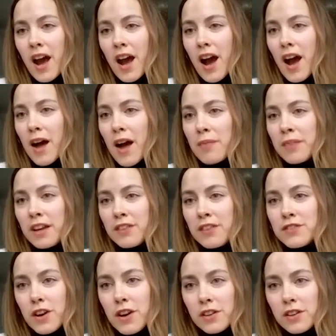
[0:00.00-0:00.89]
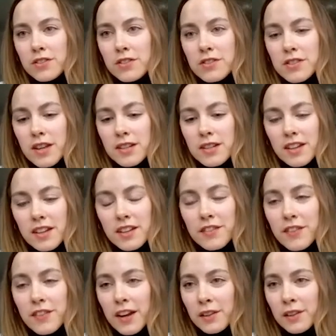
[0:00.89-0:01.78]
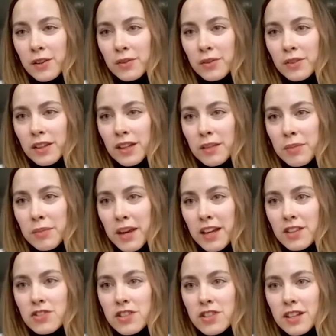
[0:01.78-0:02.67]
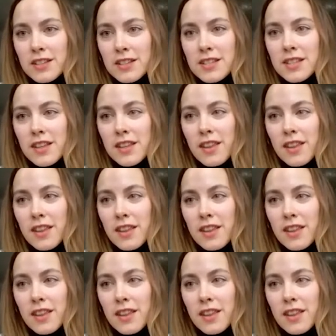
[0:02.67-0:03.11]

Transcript: if doctors identify lonely patients,